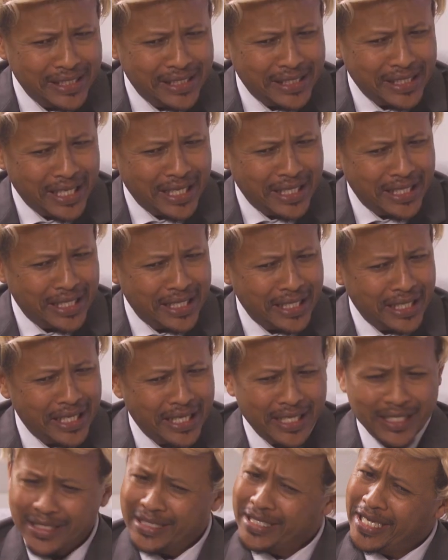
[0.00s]
he said he
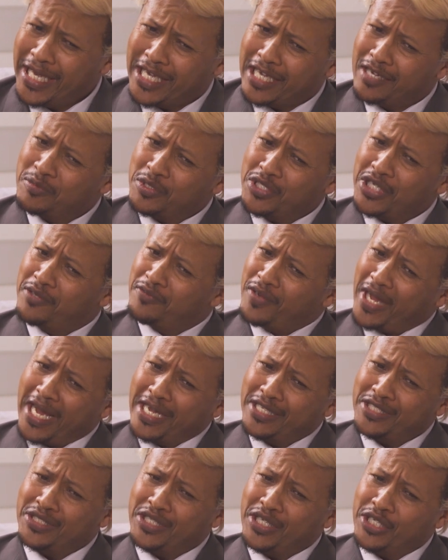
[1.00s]
can take himself
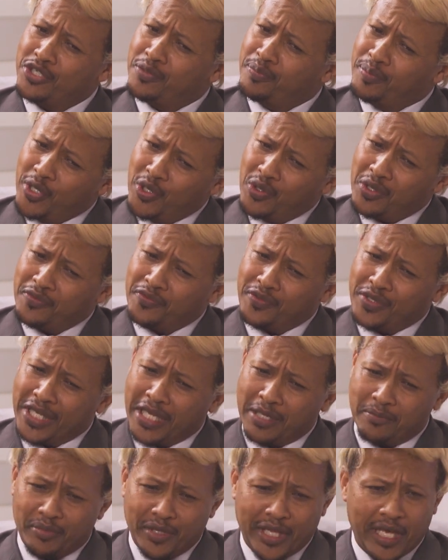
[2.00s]
hostage
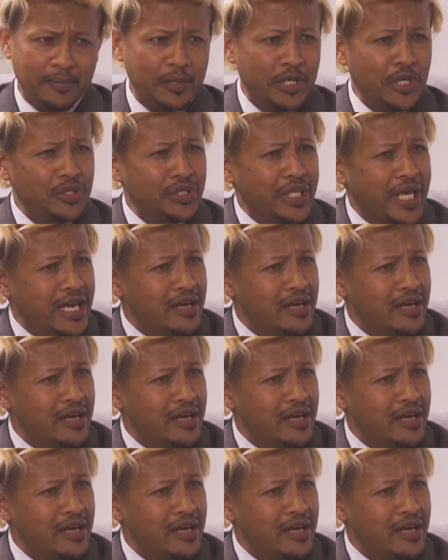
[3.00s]
beautifully and blame it on the